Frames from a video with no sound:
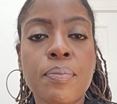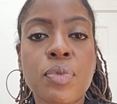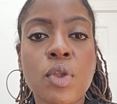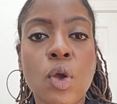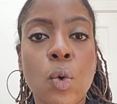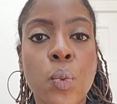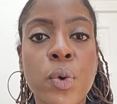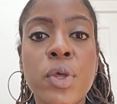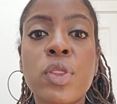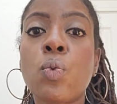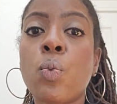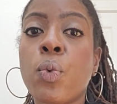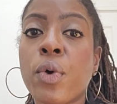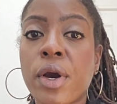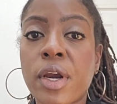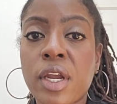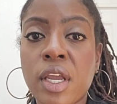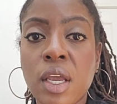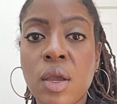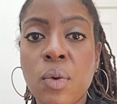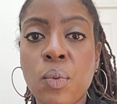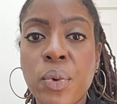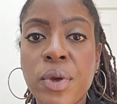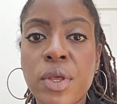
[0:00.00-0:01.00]
with
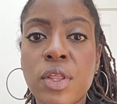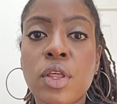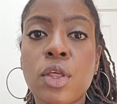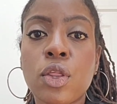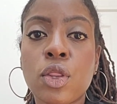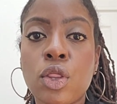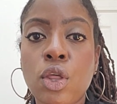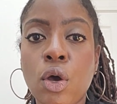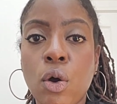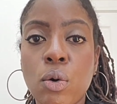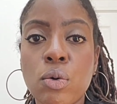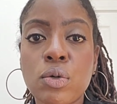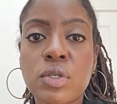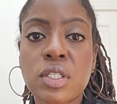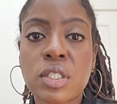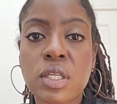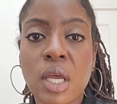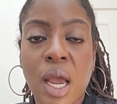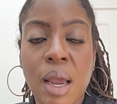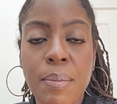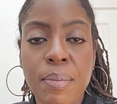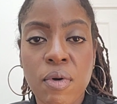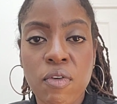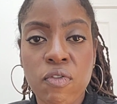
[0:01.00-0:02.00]
working with those
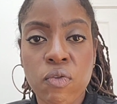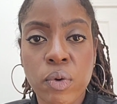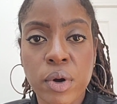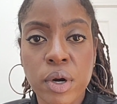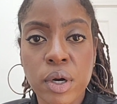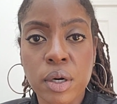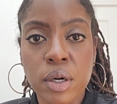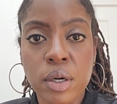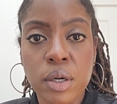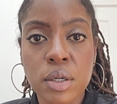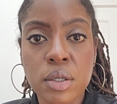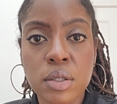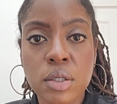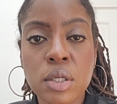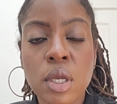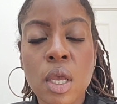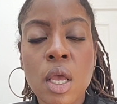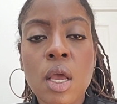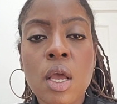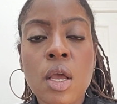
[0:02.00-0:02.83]
type of workers.